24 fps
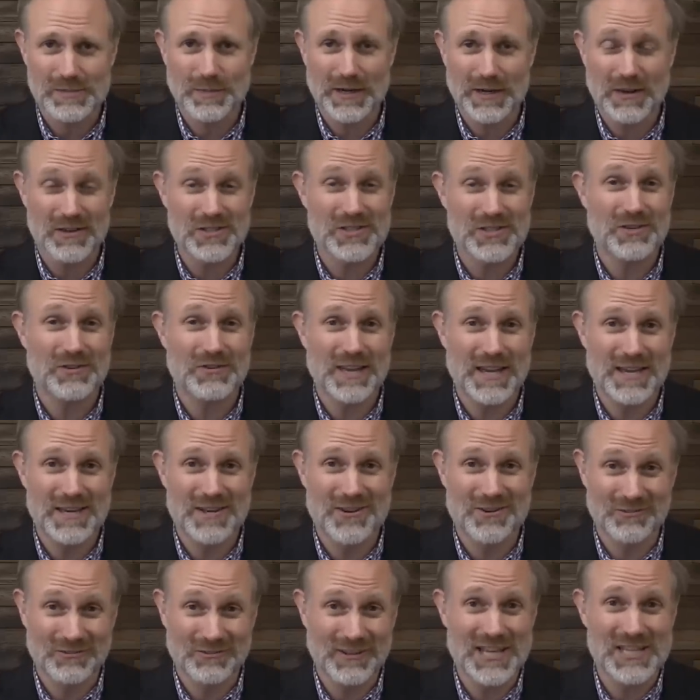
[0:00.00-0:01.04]
but also that
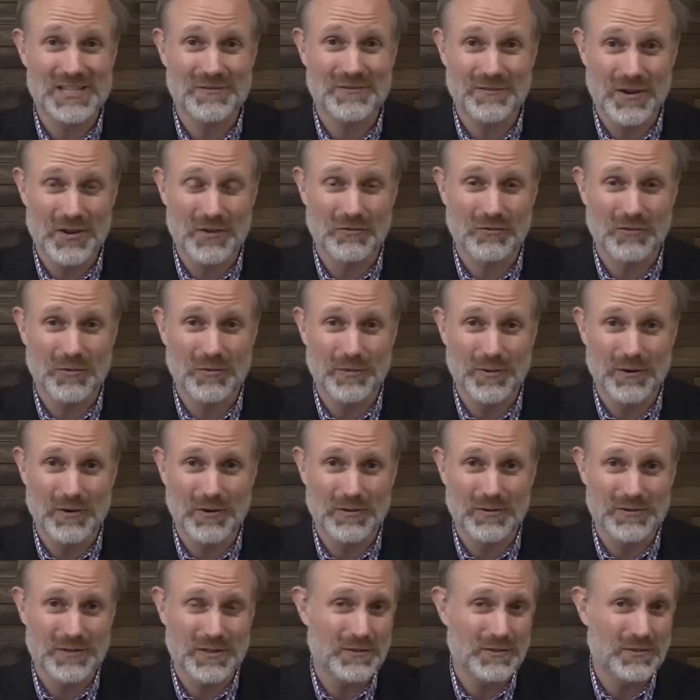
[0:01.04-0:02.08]
you're less
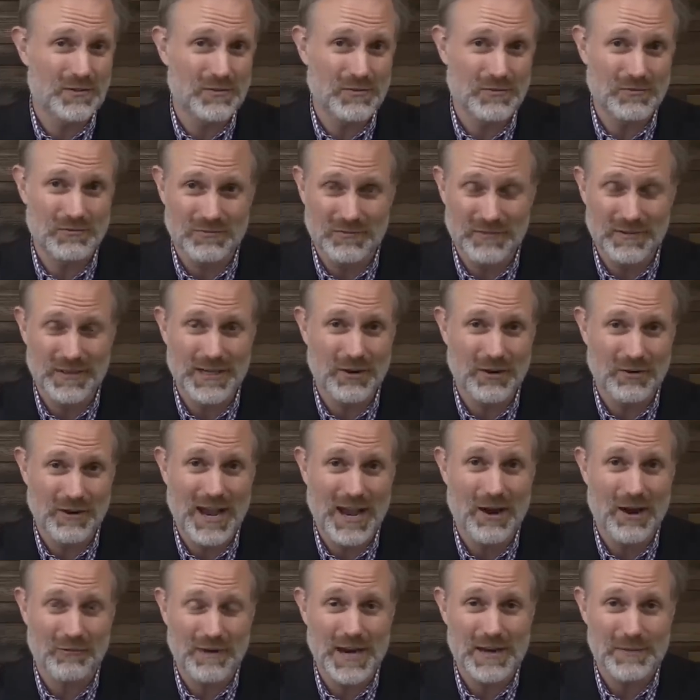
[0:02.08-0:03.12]
vulnerable to you know
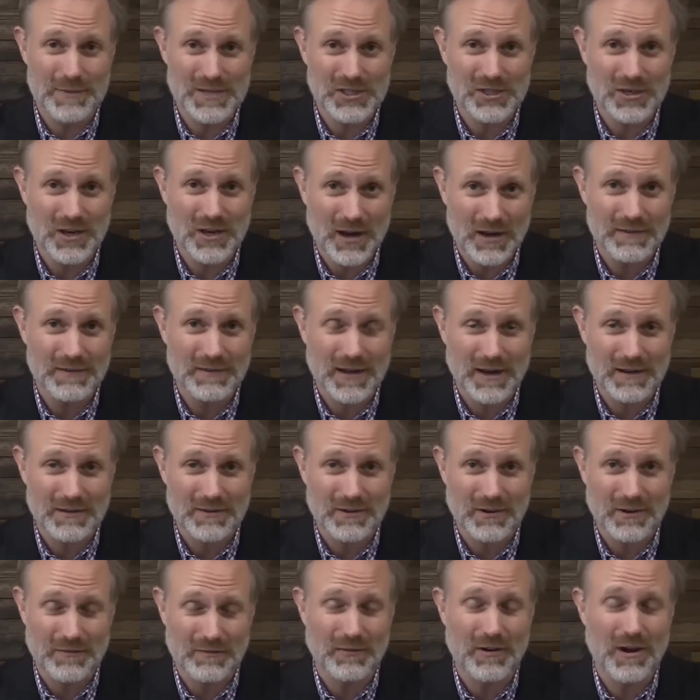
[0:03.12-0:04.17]
outright misconduct
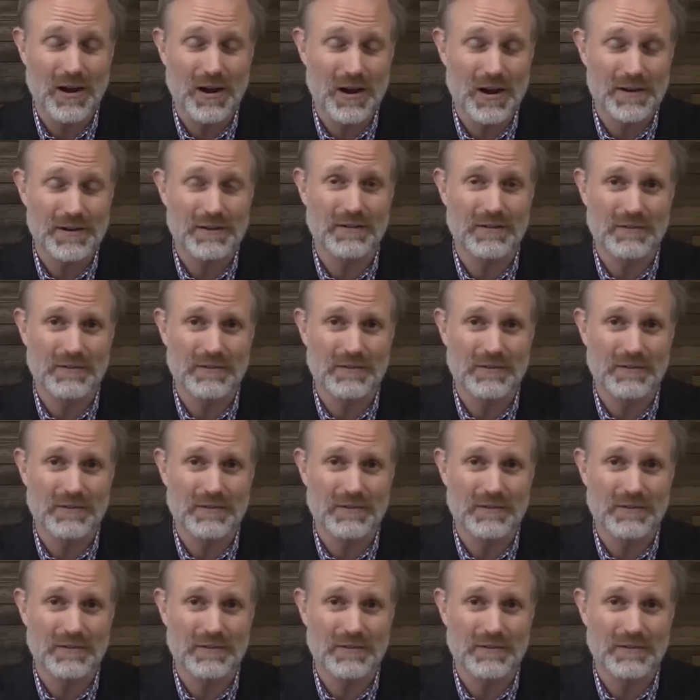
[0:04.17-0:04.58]
or fraud,